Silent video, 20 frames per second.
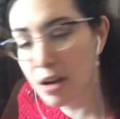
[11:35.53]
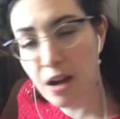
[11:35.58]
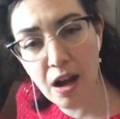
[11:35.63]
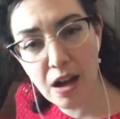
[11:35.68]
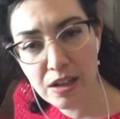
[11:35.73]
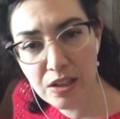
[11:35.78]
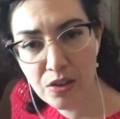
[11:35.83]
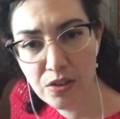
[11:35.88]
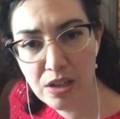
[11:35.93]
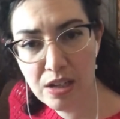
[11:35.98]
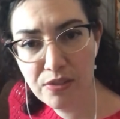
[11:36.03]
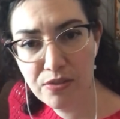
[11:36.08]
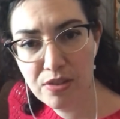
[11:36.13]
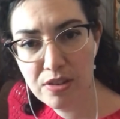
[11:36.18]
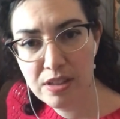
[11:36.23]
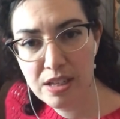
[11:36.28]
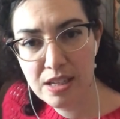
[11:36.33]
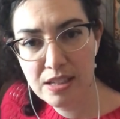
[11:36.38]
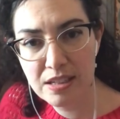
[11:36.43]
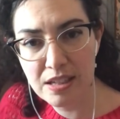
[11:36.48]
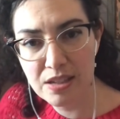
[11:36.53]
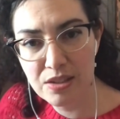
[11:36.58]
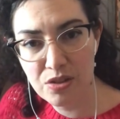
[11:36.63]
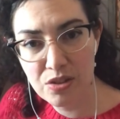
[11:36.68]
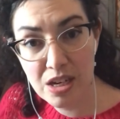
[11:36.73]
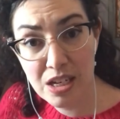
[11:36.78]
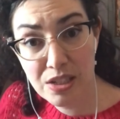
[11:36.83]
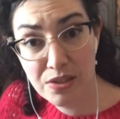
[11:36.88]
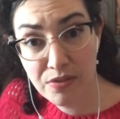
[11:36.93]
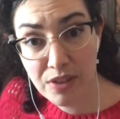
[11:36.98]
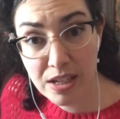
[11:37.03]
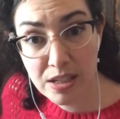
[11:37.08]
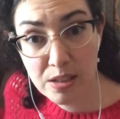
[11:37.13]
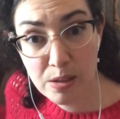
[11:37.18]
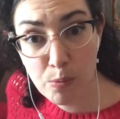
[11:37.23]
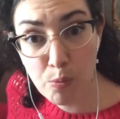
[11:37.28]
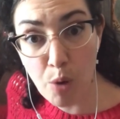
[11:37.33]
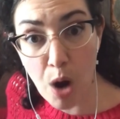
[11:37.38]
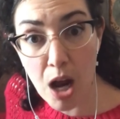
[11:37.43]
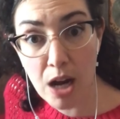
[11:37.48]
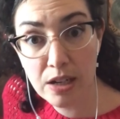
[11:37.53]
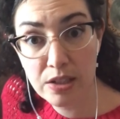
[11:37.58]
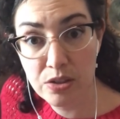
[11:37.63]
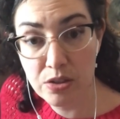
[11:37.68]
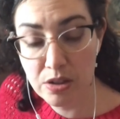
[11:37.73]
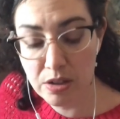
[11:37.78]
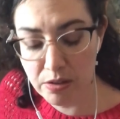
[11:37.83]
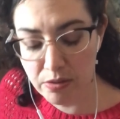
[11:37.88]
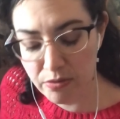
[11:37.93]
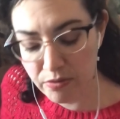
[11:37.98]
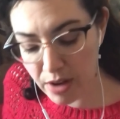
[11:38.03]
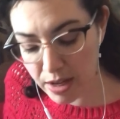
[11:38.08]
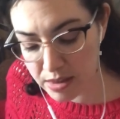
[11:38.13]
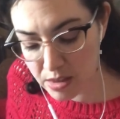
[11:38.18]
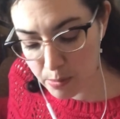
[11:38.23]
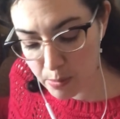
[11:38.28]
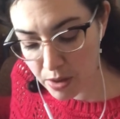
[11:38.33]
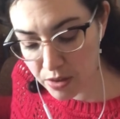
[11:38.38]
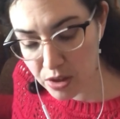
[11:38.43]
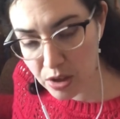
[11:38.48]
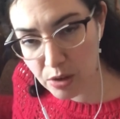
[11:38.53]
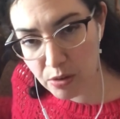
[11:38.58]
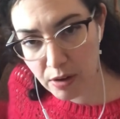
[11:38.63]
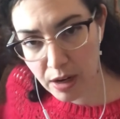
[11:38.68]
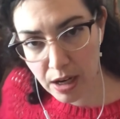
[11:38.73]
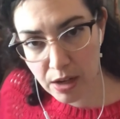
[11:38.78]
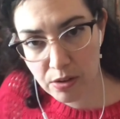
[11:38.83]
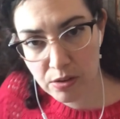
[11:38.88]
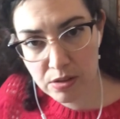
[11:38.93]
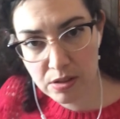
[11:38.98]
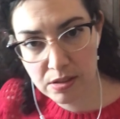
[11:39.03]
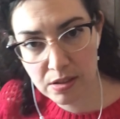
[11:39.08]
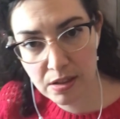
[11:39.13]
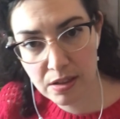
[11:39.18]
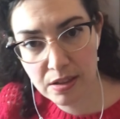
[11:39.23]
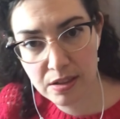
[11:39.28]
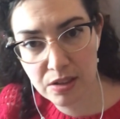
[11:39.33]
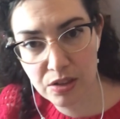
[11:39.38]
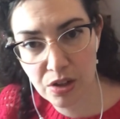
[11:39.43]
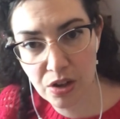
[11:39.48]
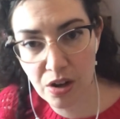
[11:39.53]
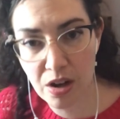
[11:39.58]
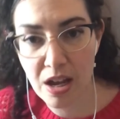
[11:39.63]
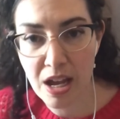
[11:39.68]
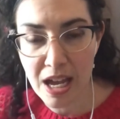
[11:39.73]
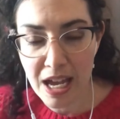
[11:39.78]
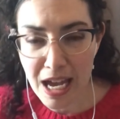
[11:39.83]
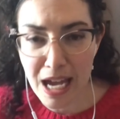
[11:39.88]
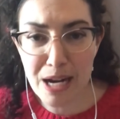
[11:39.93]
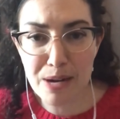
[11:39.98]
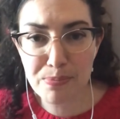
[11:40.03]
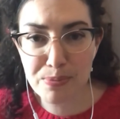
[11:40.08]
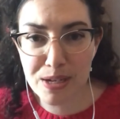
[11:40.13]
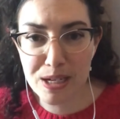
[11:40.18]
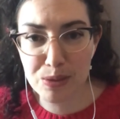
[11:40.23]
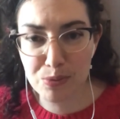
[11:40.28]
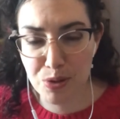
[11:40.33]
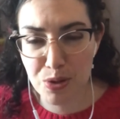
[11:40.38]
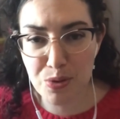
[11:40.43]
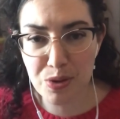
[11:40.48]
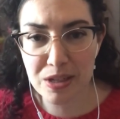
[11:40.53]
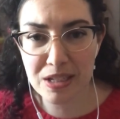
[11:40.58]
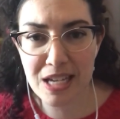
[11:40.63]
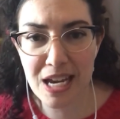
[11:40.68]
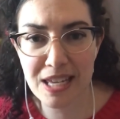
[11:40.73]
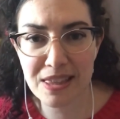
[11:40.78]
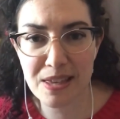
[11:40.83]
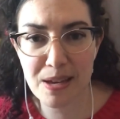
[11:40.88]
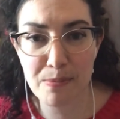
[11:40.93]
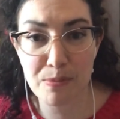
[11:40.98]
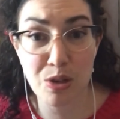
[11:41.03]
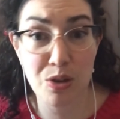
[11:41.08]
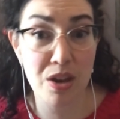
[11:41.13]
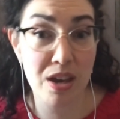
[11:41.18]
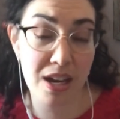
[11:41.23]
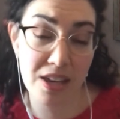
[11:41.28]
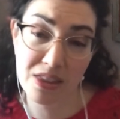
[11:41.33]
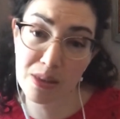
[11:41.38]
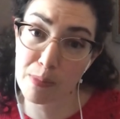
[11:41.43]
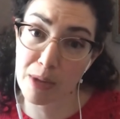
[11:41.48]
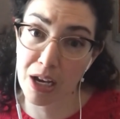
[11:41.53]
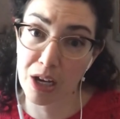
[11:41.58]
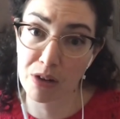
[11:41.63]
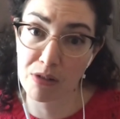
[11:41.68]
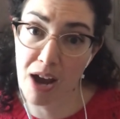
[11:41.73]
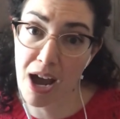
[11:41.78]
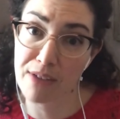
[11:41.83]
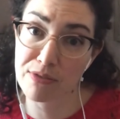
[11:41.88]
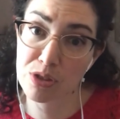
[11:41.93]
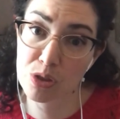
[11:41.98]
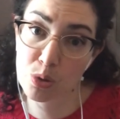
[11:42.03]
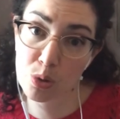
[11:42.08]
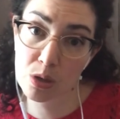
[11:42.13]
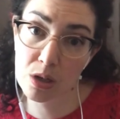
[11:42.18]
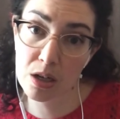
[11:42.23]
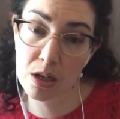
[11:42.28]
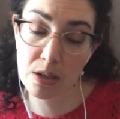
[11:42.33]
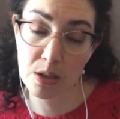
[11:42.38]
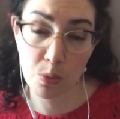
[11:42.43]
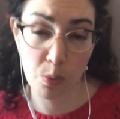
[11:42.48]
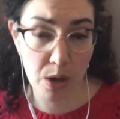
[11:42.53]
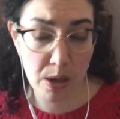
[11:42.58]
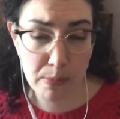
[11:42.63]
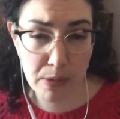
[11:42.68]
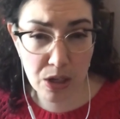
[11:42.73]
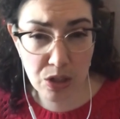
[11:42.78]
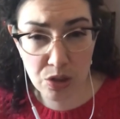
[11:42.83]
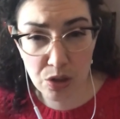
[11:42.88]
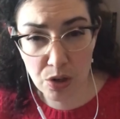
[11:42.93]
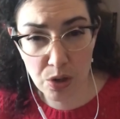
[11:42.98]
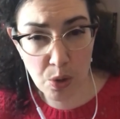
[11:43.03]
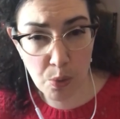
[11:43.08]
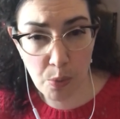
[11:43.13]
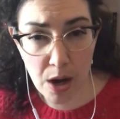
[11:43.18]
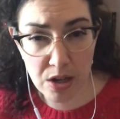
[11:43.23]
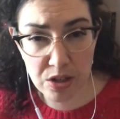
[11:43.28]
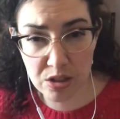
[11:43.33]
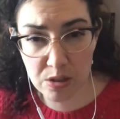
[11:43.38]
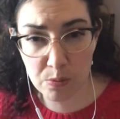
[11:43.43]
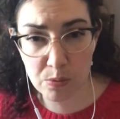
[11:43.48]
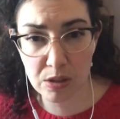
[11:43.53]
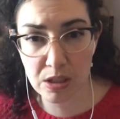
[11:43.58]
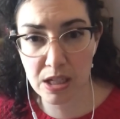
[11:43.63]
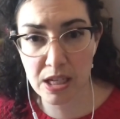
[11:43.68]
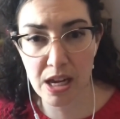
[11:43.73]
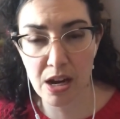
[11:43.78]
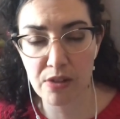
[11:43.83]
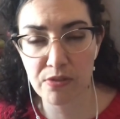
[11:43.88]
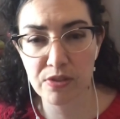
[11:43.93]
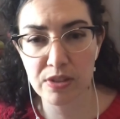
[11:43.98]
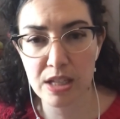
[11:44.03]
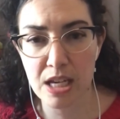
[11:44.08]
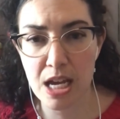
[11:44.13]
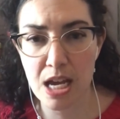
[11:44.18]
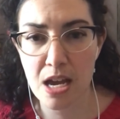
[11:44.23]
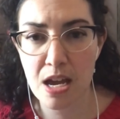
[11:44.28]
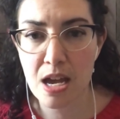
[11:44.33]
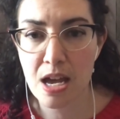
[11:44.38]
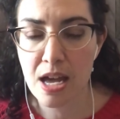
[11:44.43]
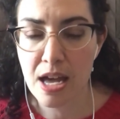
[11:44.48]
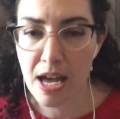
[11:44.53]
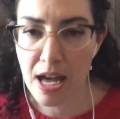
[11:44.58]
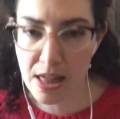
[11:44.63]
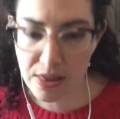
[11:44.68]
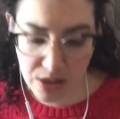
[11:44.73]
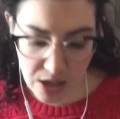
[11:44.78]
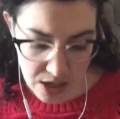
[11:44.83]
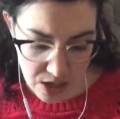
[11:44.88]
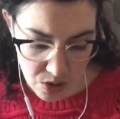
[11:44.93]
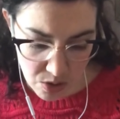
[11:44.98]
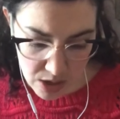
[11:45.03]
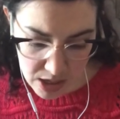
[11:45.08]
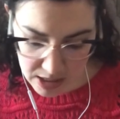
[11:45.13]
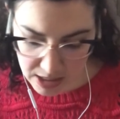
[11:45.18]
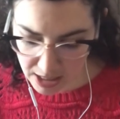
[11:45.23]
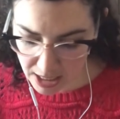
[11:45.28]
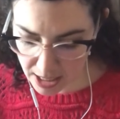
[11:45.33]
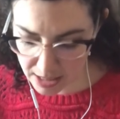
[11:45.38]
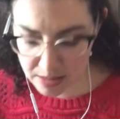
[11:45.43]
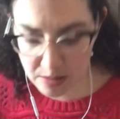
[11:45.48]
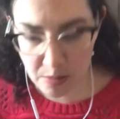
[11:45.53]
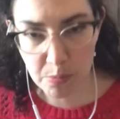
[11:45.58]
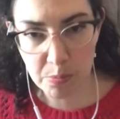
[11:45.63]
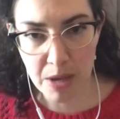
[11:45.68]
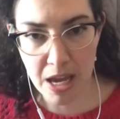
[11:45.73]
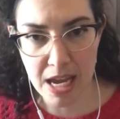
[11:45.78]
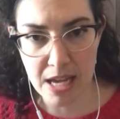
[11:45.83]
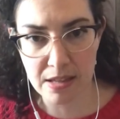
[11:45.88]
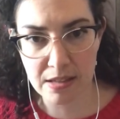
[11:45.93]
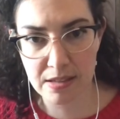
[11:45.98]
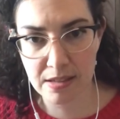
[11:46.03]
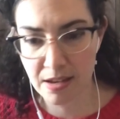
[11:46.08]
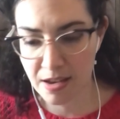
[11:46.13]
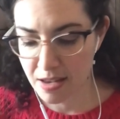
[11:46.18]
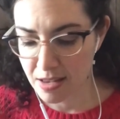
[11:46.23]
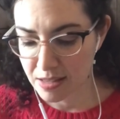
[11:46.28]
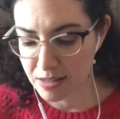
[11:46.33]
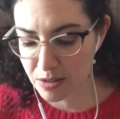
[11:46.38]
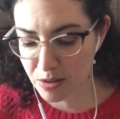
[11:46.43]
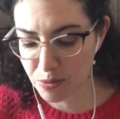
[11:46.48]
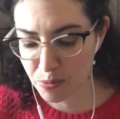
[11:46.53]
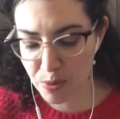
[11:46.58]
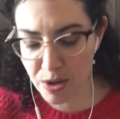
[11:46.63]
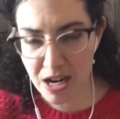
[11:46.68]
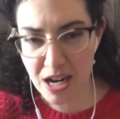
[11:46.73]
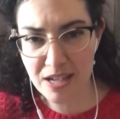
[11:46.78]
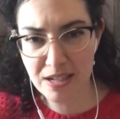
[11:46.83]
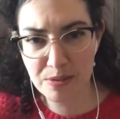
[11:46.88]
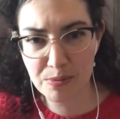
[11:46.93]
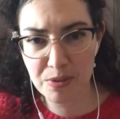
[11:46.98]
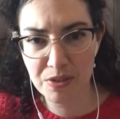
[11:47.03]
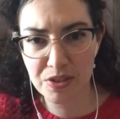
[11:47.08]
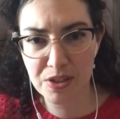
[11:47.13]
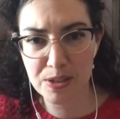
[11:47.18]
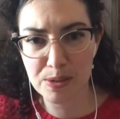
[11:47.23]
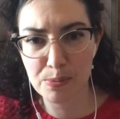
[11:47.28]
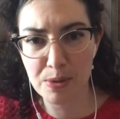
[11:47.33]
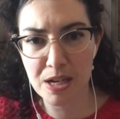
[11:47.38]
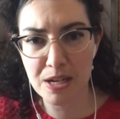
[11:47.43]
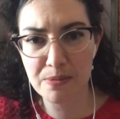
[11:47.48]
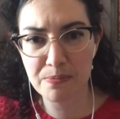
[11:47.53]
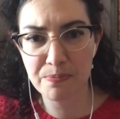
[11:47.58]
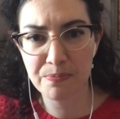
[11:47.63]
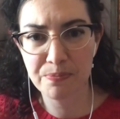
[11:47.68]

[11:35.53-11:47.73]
all you need for this is you need to find some rocks. You can find them on the ground as long as you're in a place where you can take them. You can get them at a craft store. You want to make sure you wash them really carefully. And then you need to get some paints. So what I did with this one,